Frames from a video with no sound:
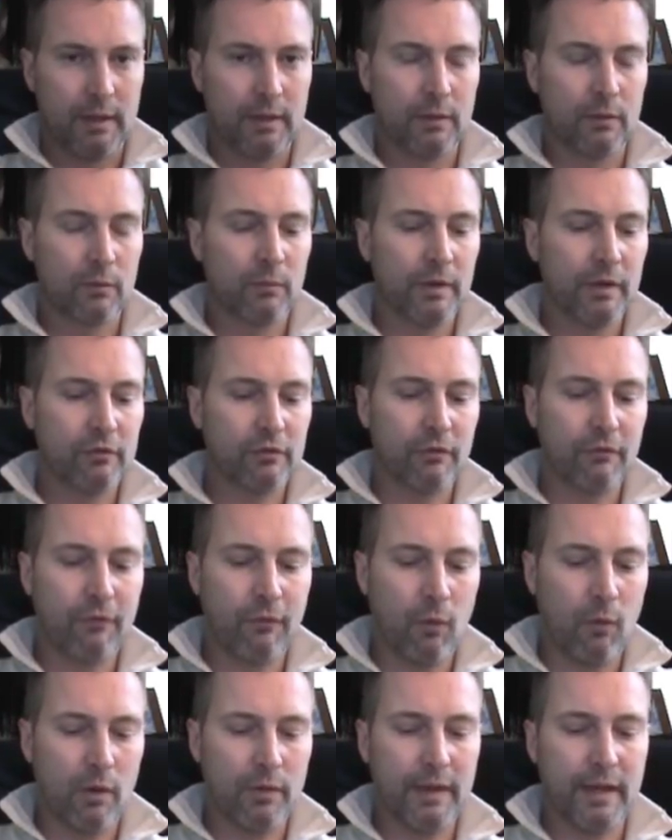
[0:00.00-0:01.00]
And the reason
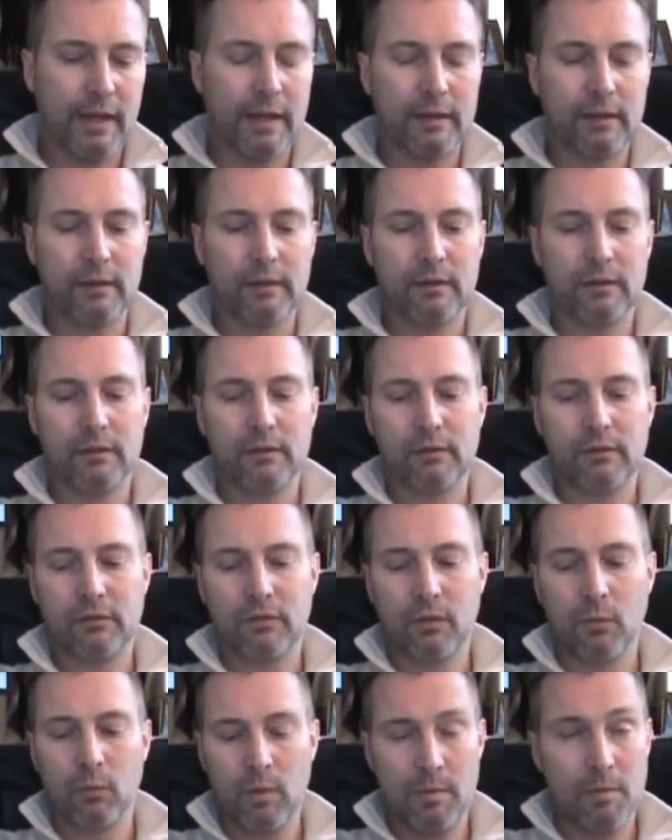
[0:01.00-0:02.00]
for that
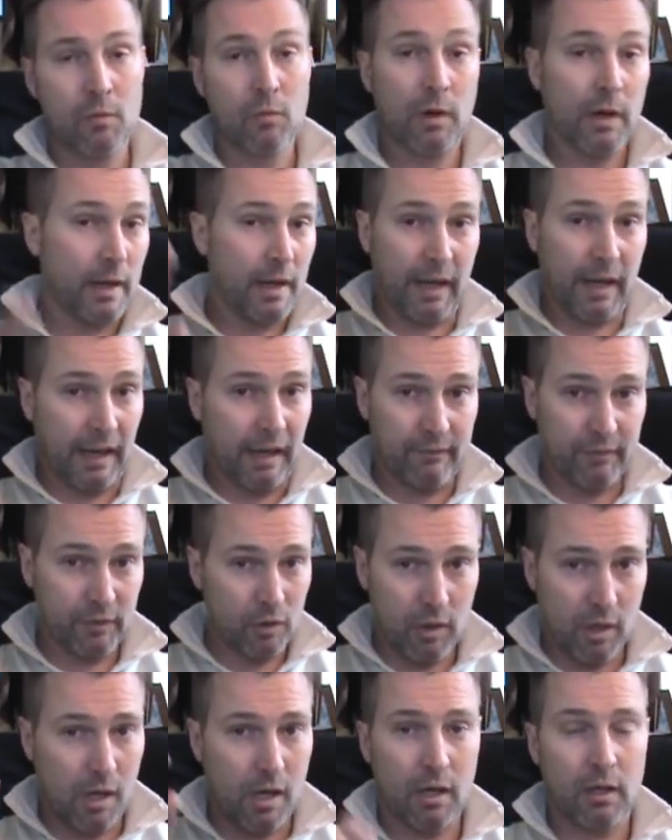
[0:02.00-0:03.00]
is the women want to have
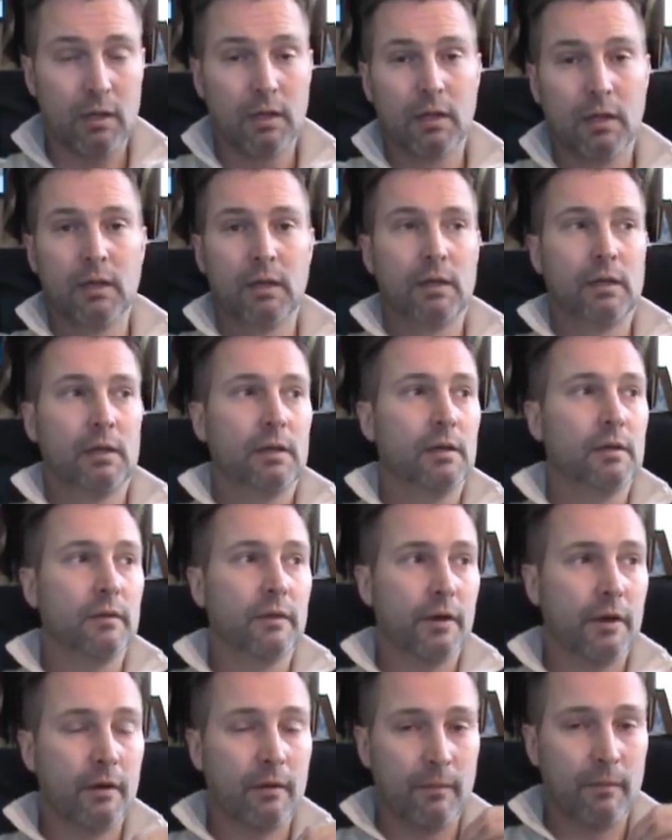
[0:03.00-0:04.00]
it all.
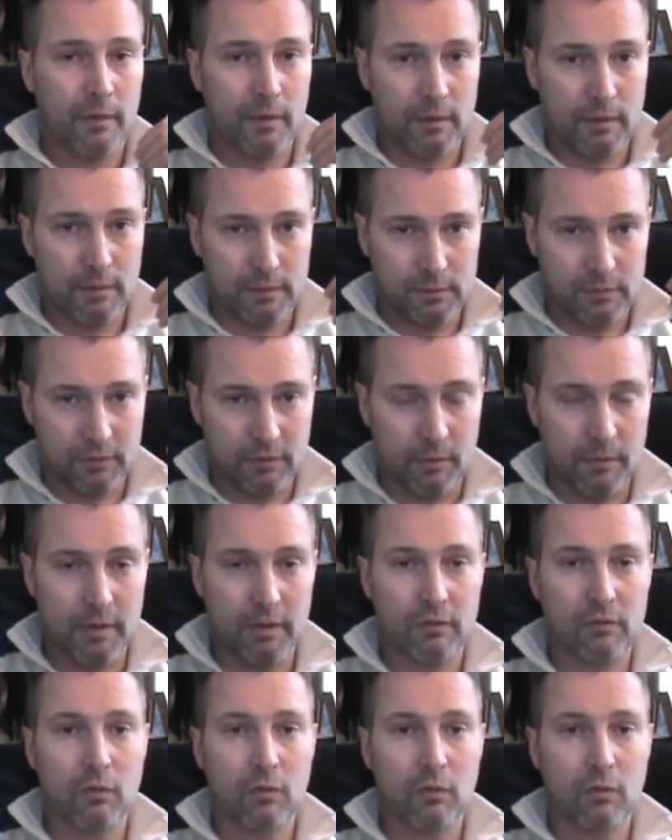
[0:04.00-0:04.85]
Some of